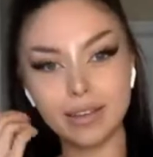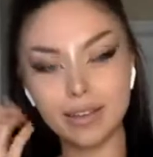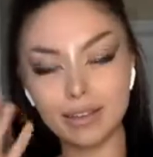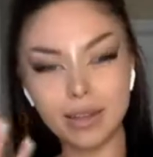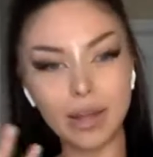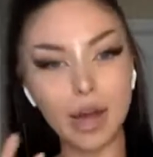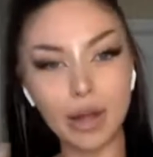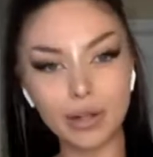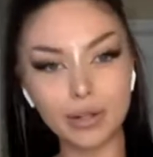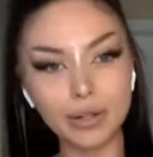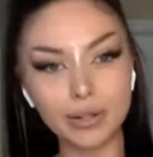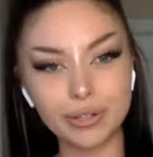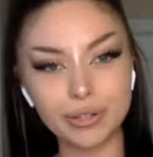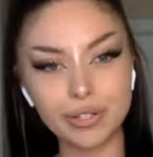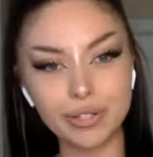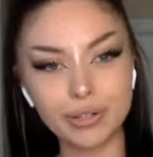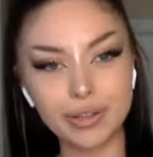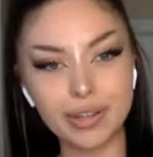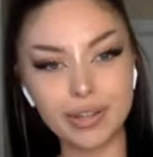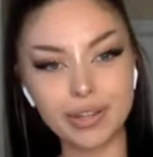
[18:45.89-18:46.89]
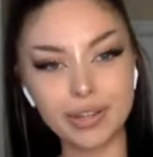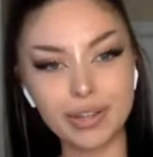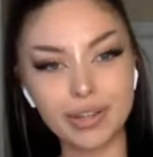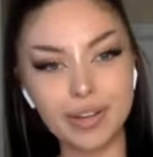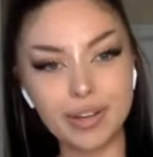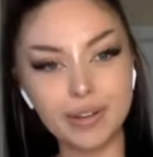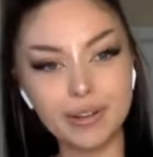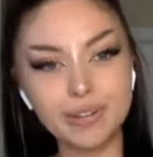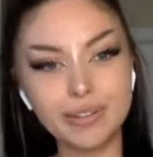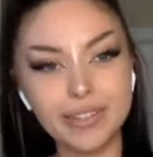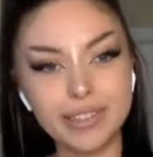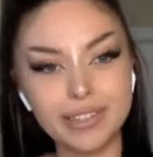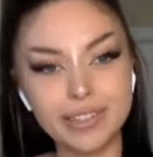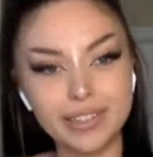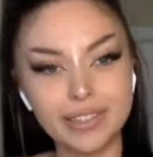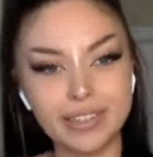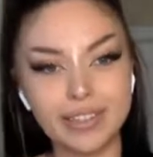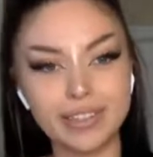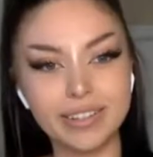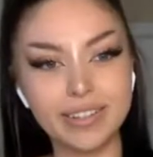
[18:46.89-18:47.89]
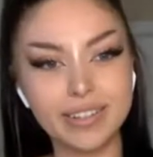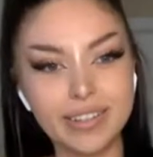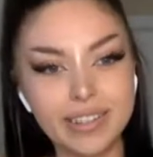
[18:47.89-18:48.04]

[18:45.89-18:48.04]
color to it, and the